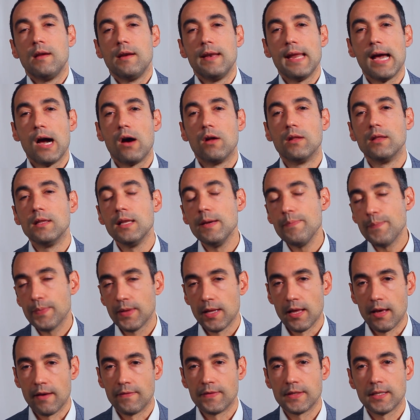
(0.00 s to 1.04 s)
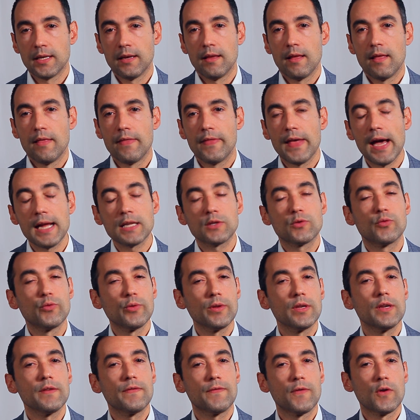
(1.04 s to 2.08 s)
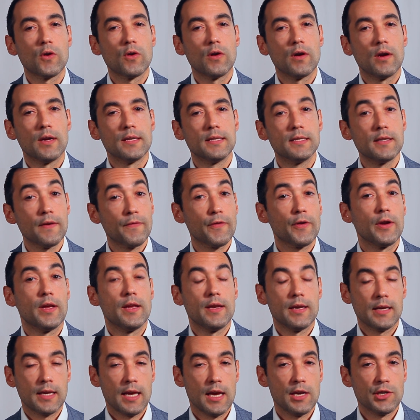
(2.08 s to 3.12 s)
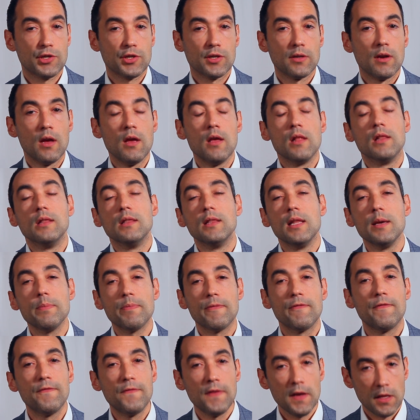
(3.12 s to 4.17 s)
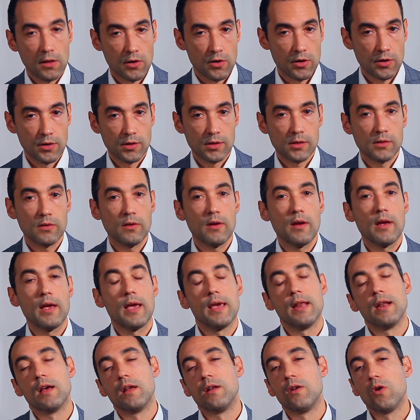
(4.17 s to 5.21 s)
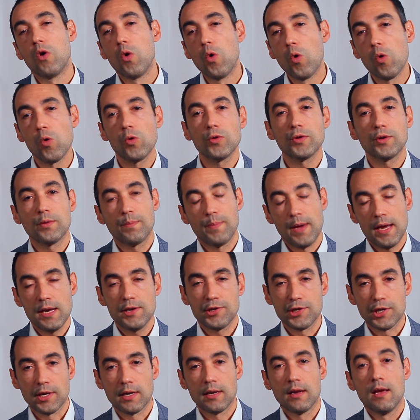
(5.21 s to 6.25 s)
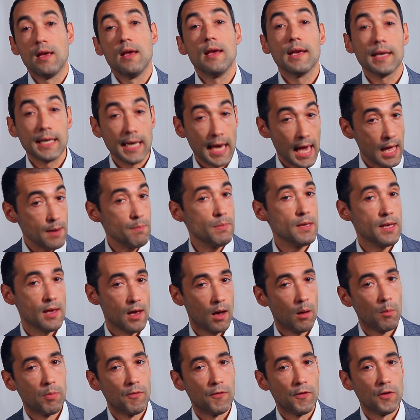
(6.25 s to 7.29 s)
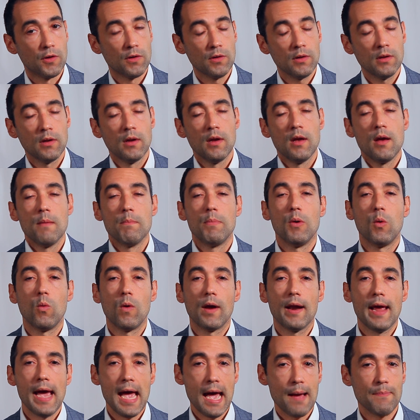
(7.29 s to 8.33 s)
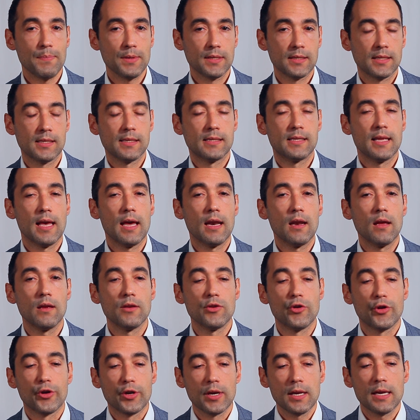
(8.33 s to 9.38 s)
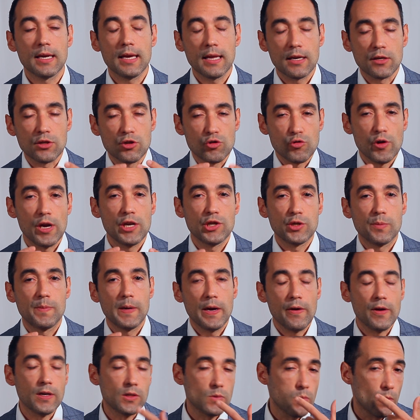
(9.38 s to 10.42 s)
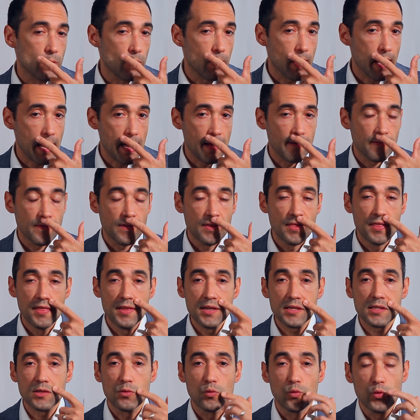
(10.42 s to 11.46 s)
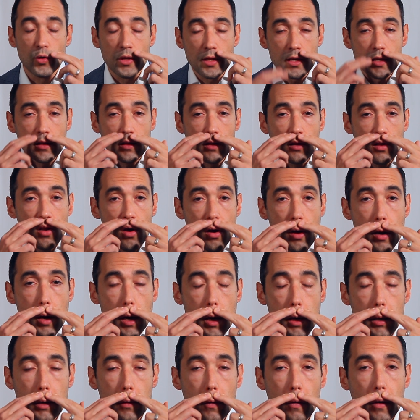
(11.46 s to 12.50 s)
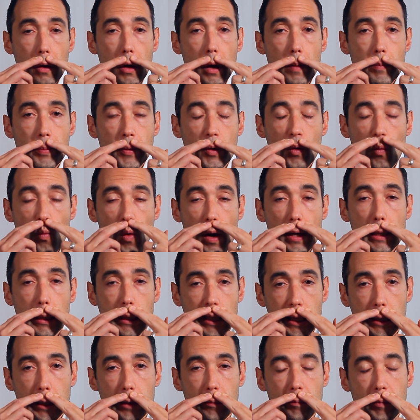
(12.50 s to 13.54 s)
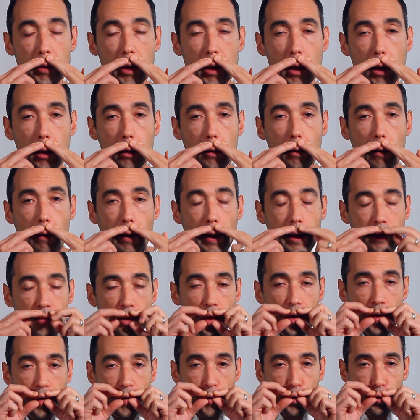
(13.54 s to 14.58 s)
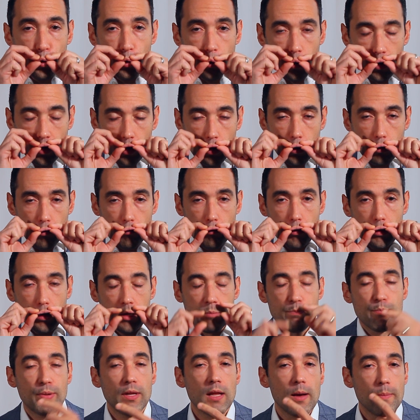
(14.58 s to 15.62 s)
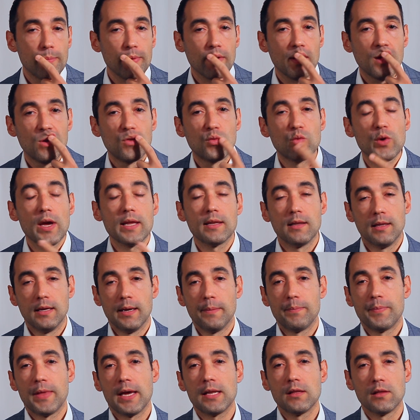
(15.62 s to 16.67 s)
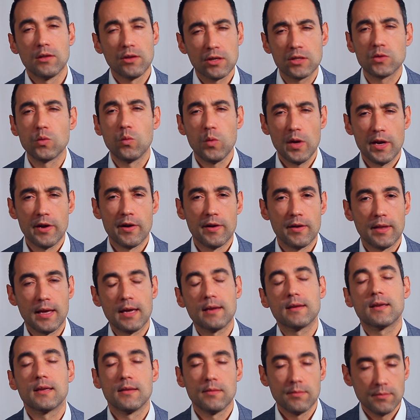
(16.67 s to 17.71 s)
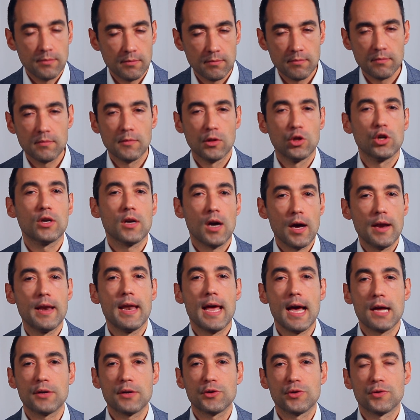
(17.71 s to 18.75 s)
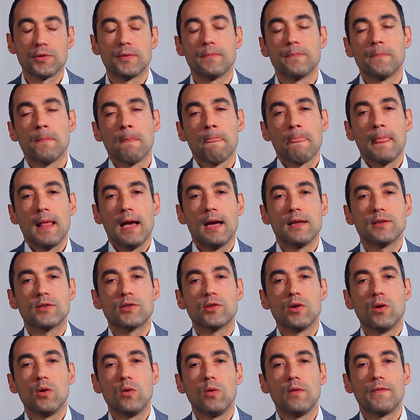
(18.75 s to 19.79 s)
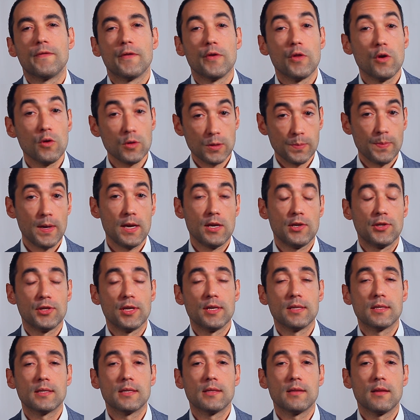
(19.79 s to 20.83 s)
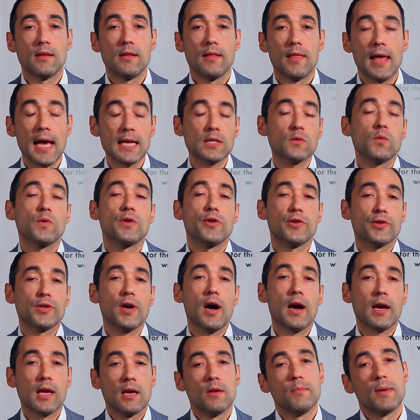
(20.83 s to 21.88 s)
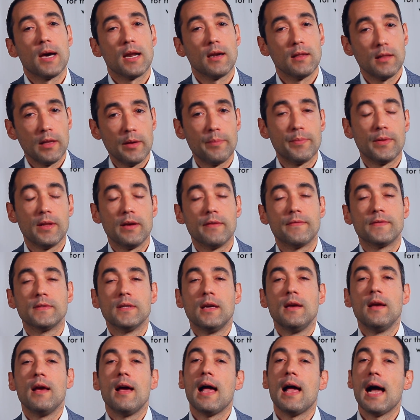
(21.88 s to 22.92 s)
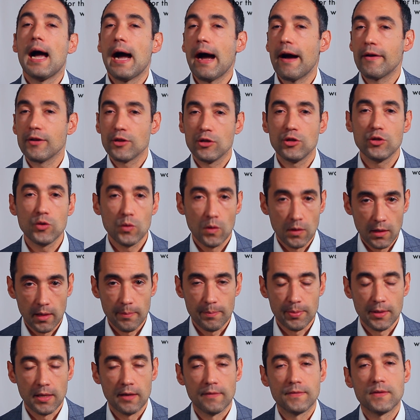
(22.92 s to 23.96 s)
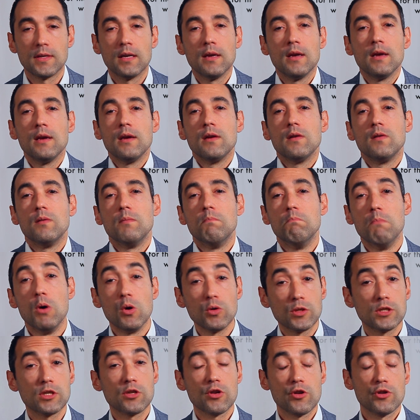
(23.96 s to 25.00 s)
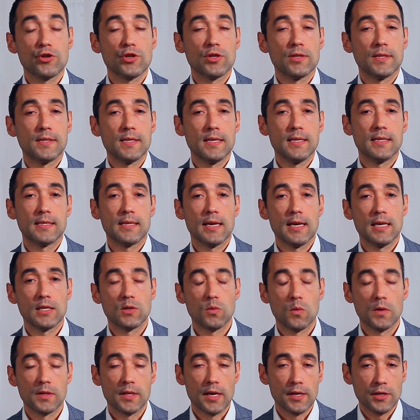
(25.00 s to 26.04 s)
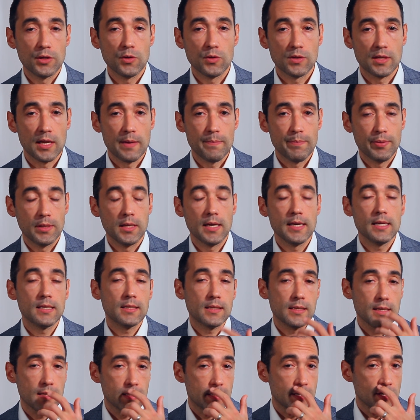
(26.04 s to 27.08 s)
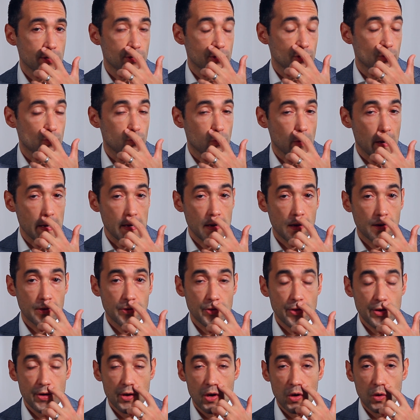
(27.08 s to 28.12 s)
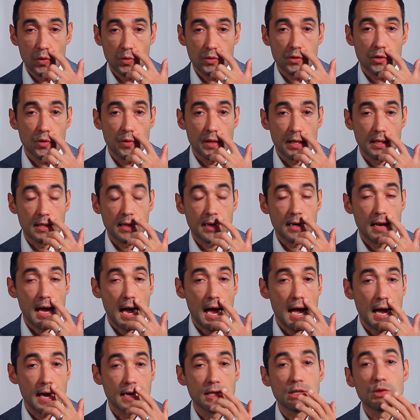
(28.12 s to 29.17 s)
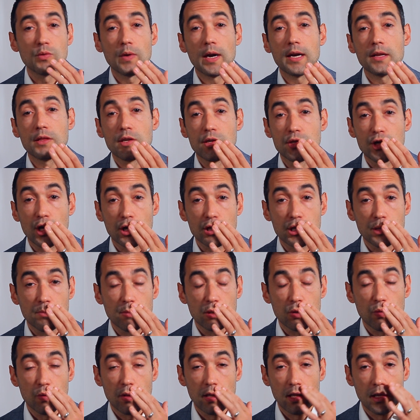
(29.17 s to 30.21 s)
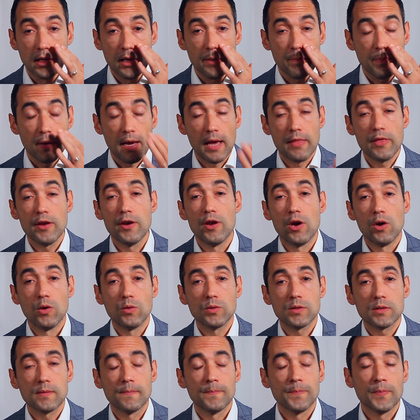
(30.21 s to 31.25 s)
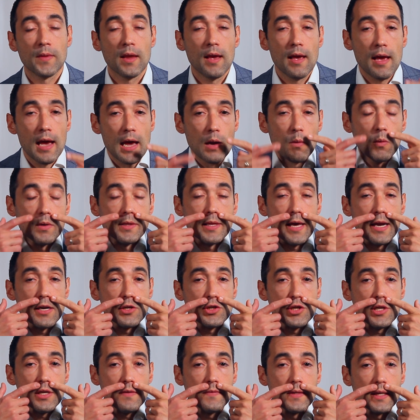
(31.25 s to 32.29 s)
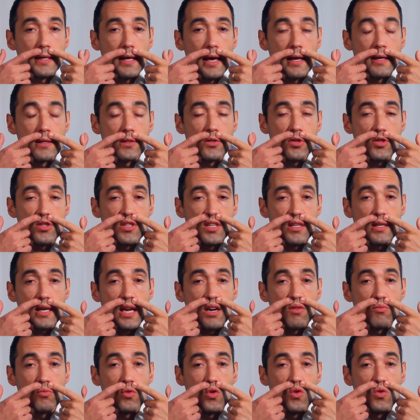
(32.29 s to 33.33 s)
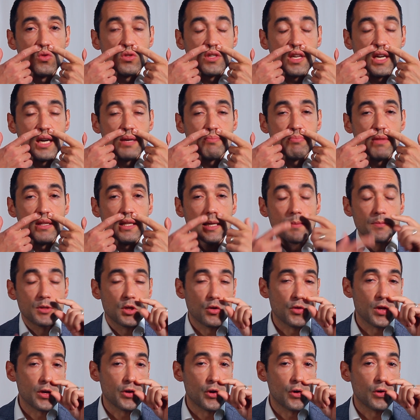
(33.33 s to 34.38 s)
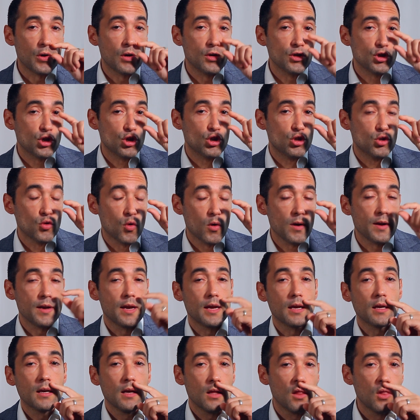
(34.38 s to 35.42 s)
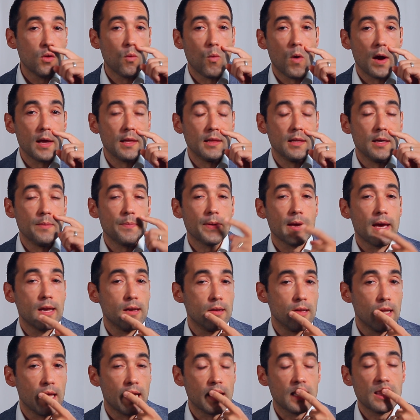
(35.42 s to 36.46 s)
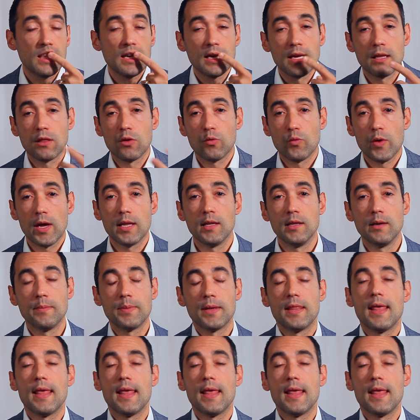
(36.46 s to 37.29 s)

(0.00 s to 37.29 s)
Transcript: Now, a lip lift, that's really for a different indication. Lip fillers in an older patient can be helpful, but what happens is that you're going to get a strange appearance when you have this really long upper white lip and then a really really plump red lip. That looks weird. That can look unnatural. And so for those patients, that's when you're talking about a lip lift. How do you do a lip lift? Most surgeons these days, what they do is they place the incisions right under the nose so that it hides right at the junction between the lip and the nose. And what that achieves again is just it kind of rolls up the lip so that you're shortening the white lip and lengthening the red lip.